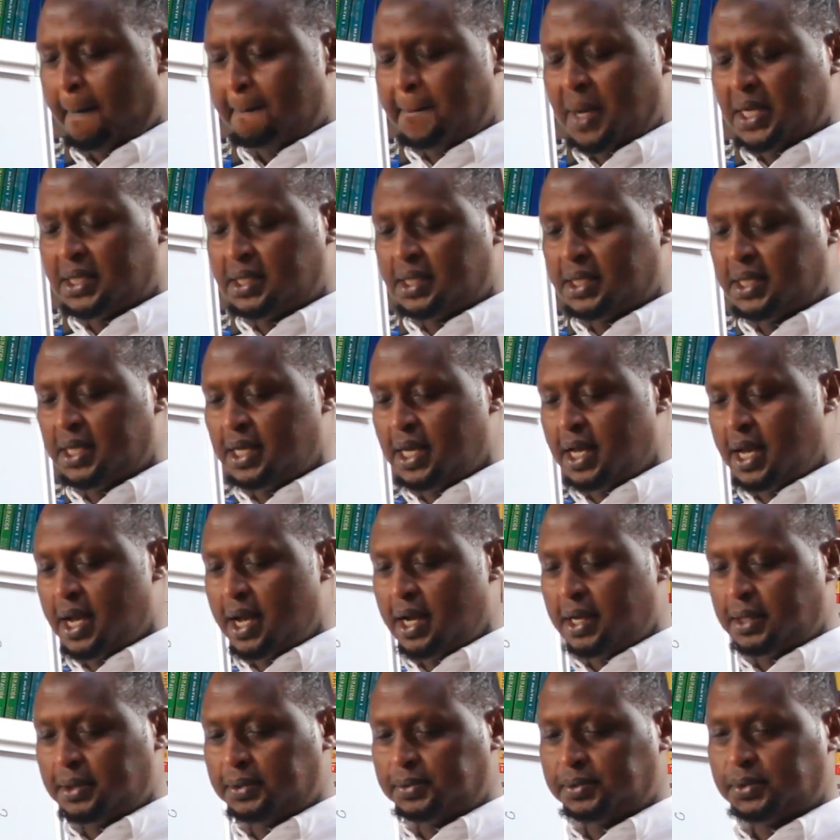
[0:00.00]
But
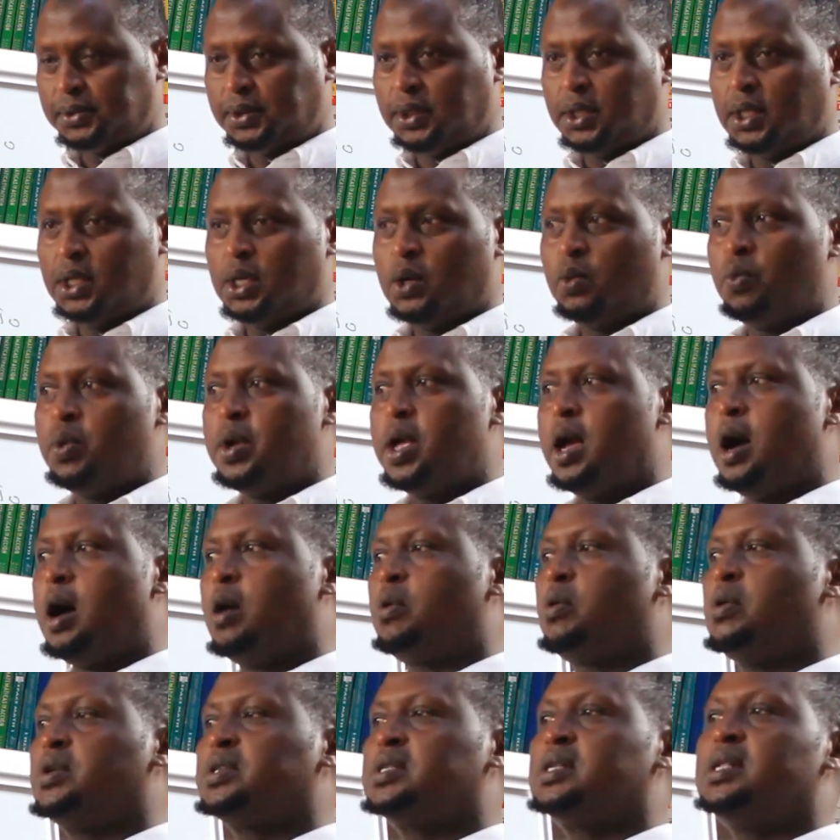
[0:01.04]
here we
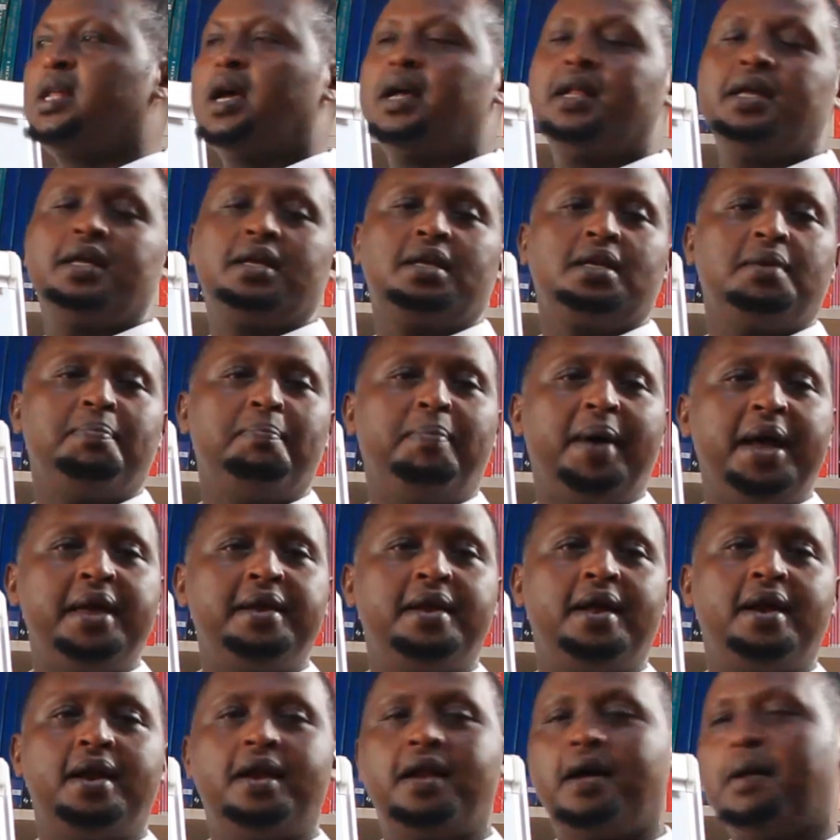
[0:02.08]
are considering
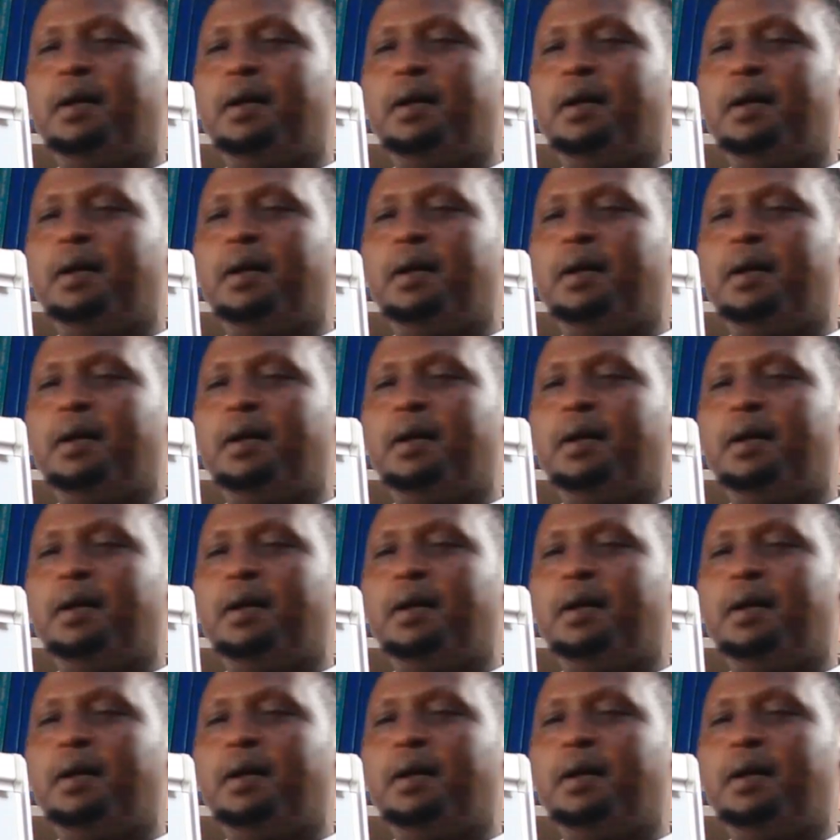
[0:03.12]
binary